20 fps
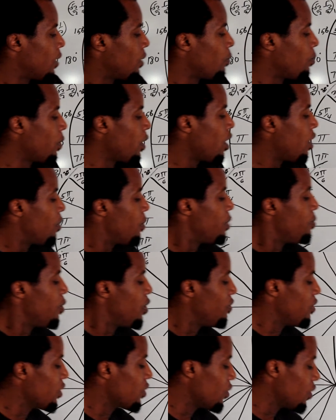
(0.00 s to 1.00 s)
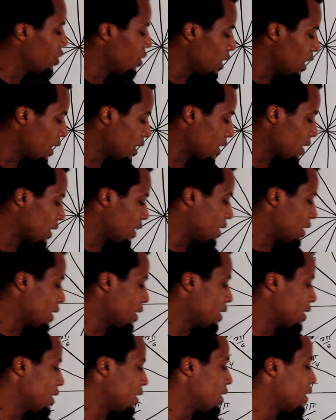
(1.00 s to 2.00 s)
Well, we're moving to
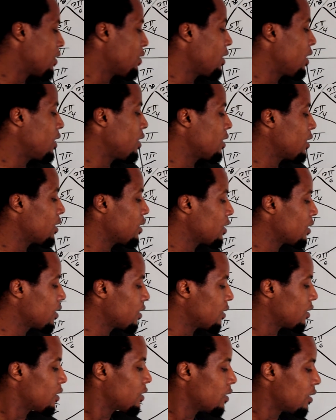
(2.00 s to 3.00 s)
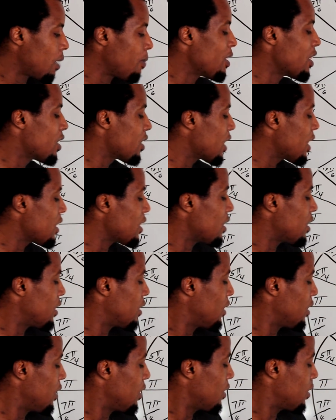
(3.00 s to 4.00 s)
360 degrees. I mean 300
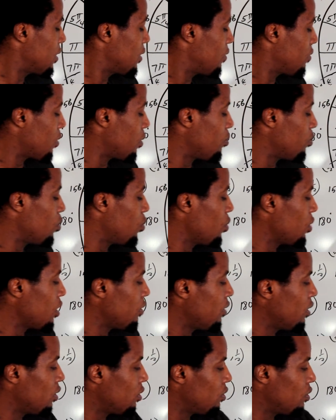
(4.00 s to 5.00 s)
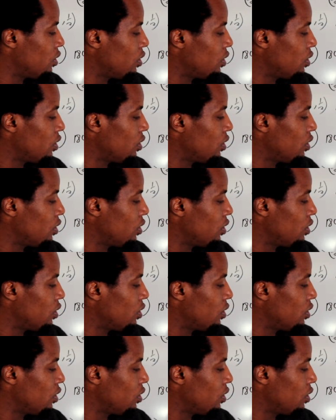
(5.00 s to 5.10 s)
degrees, from 270 to